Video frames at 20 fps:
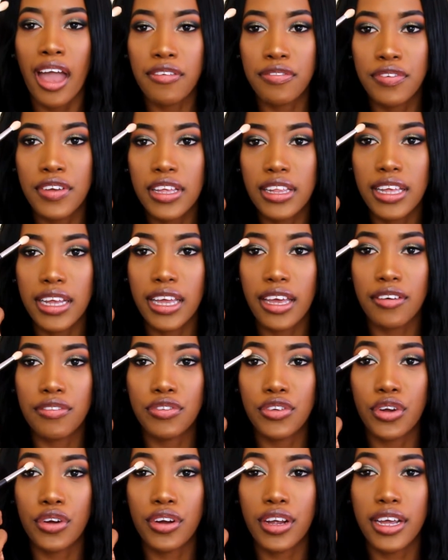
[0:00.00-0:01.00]
I feel like
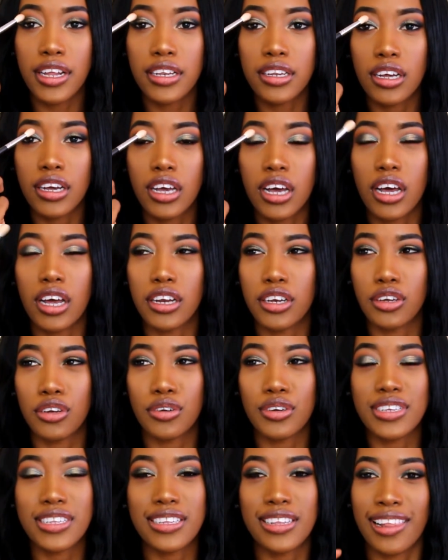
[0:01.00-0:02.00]
if you're in the cut
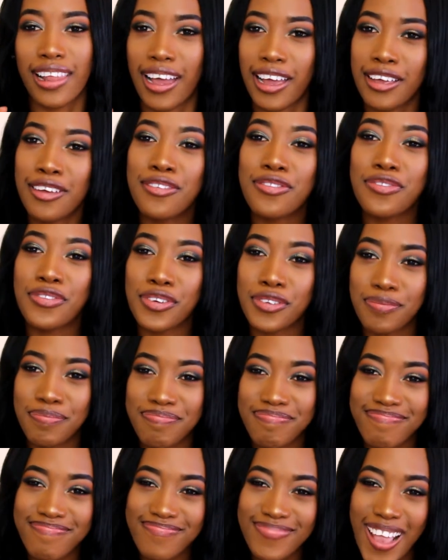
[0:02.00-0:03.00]
crease life,
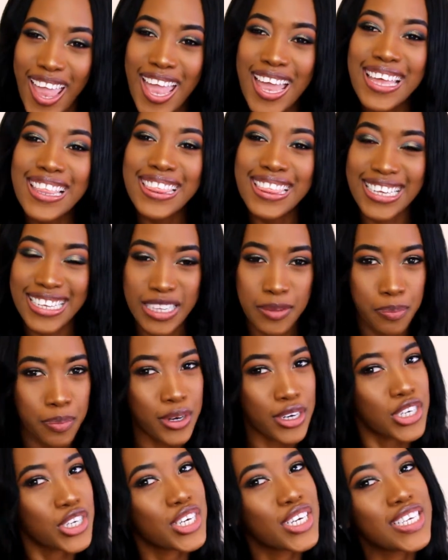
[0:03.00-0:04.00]
this
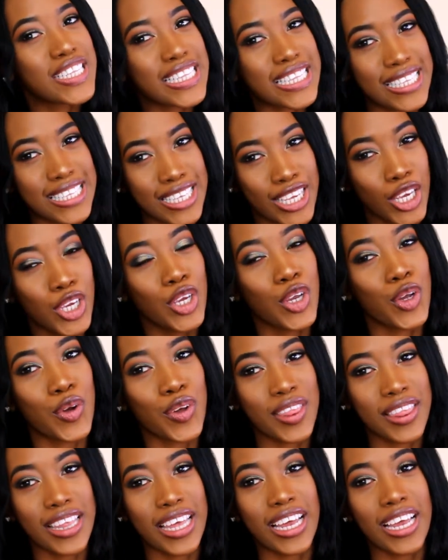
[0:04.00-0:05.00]
brush is
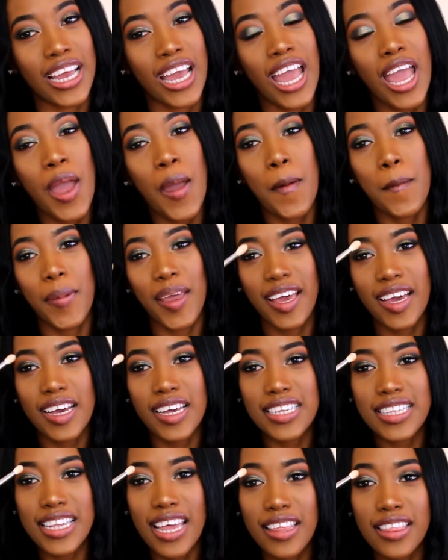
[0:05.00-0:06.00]
your thing
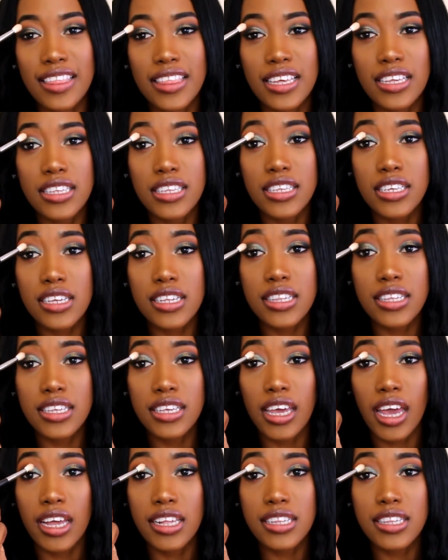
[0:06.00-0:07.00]
because this
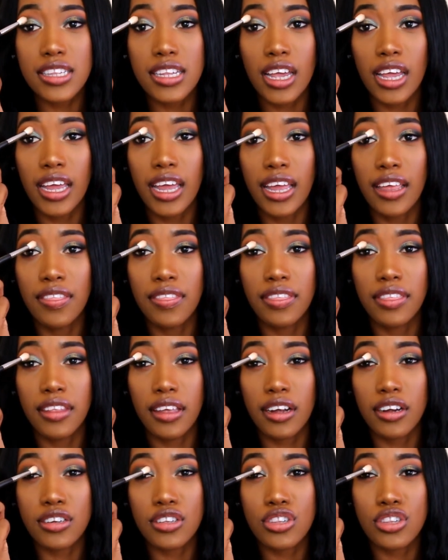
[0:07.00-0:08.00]
just gets in
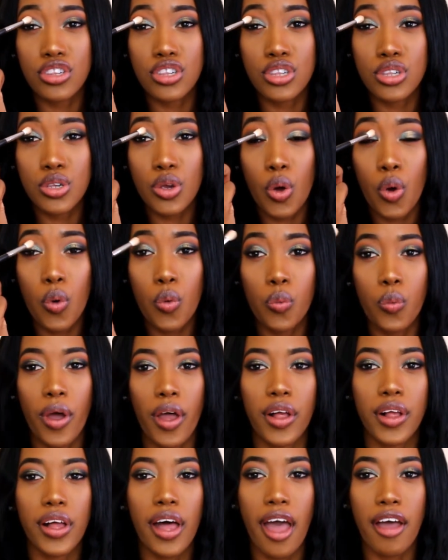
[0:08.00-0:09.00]
there so
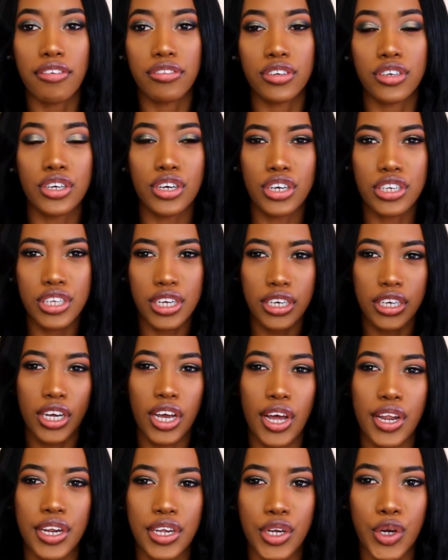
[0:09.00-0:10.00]
well after you're done
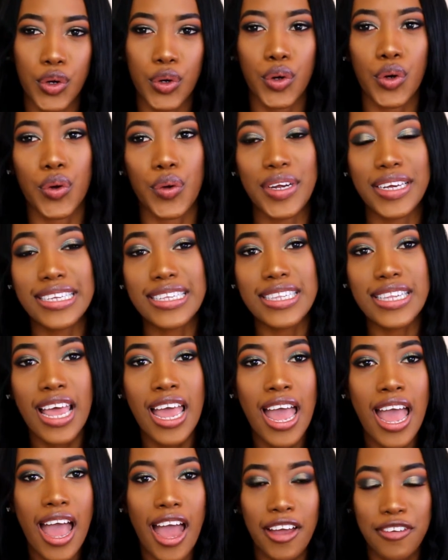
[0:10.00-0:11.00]
cutting your crease.
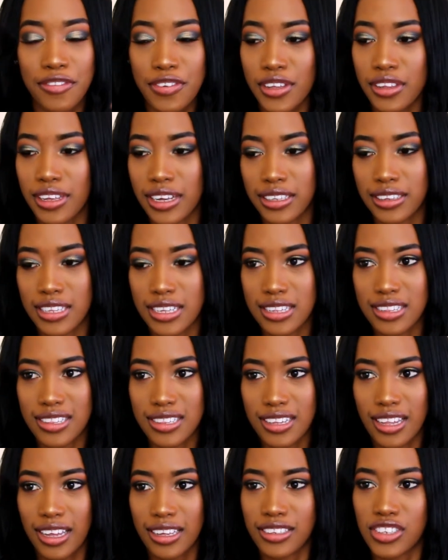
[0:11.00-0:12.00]
I feel like
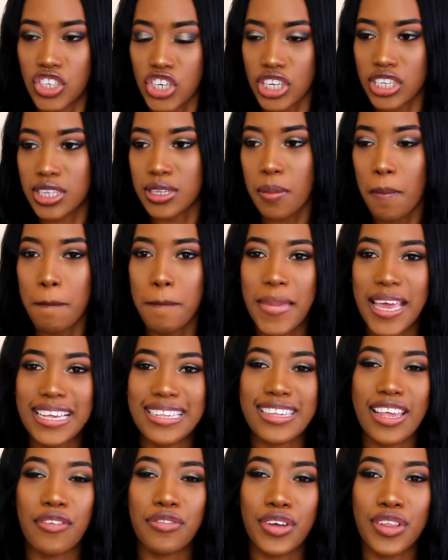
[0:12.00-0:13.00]
this just
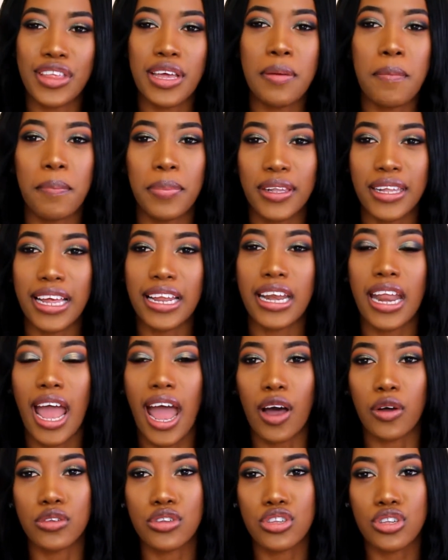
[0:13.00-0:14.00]
makes everything blend
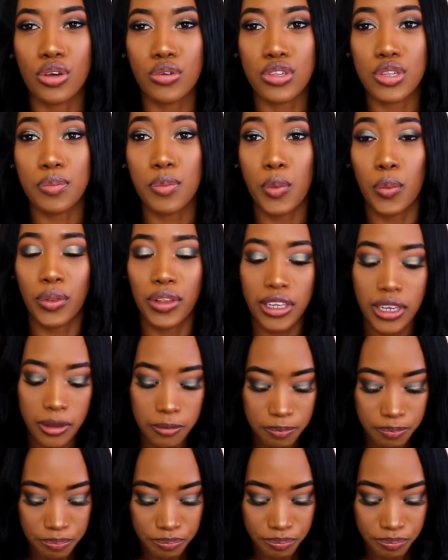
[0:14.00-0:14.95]
out so smoothly.